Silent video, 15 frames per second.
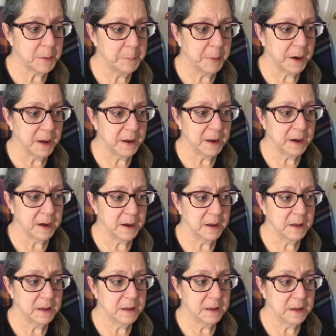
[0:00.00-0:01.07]
but I'm
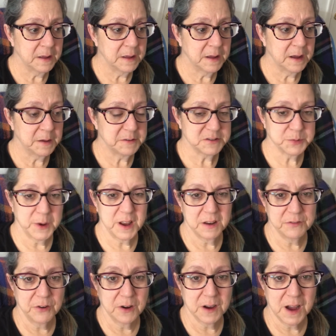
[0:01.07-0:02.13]
just waiting
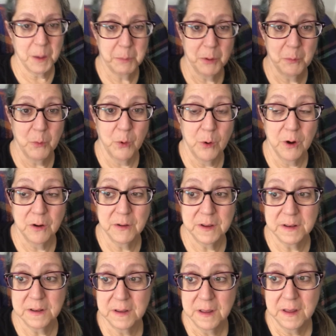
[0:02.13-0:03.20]
for a couple more.
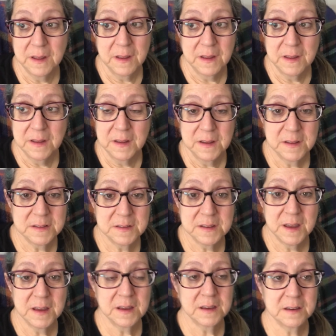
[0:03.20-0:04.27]
And it's
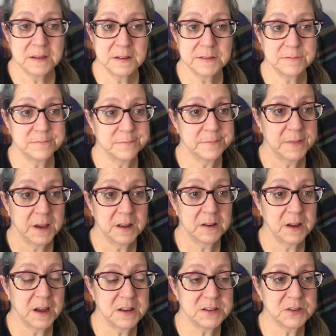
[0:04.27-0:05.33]
like,
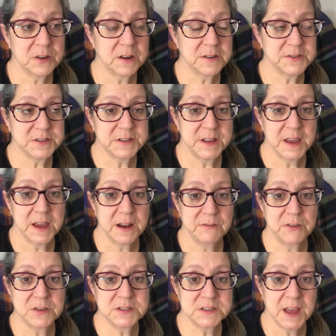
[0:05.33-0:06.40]
I just don't understand.
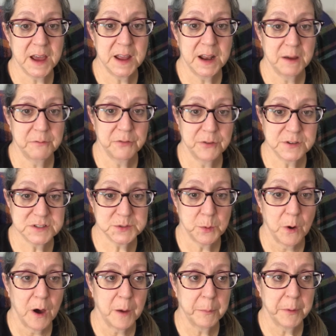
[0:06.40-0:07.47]
If you sign up for a
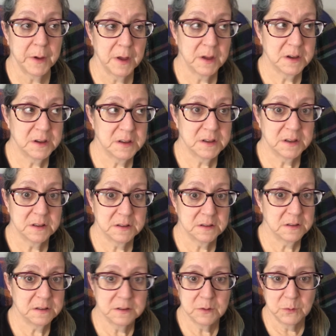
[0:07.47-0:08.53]
swap,
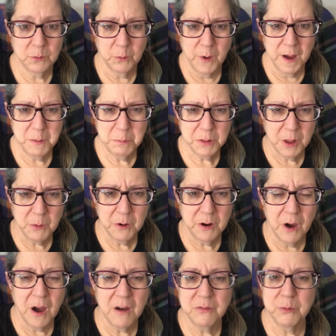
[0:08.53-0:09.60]
why blow it
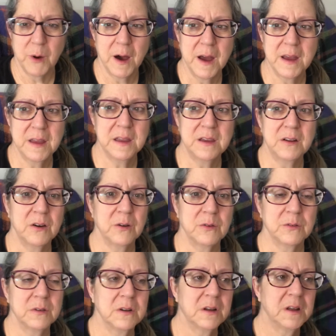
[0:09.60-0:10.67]
off? Why, you
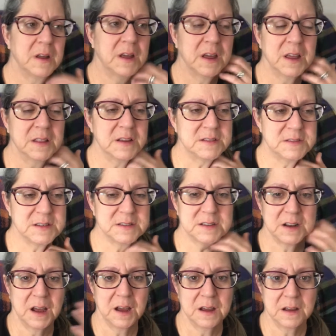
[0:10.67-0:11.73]
know, unless there's
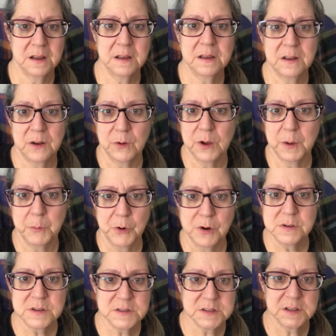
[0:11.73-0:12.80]
an
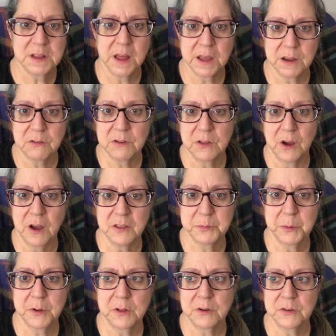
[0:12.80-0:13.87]
emergency, like you're in the
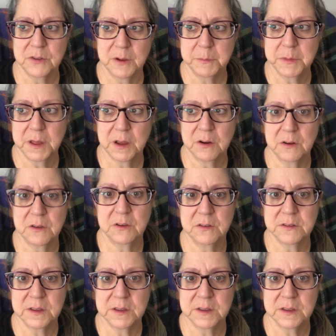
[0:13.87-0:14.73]
hospital or something, or you're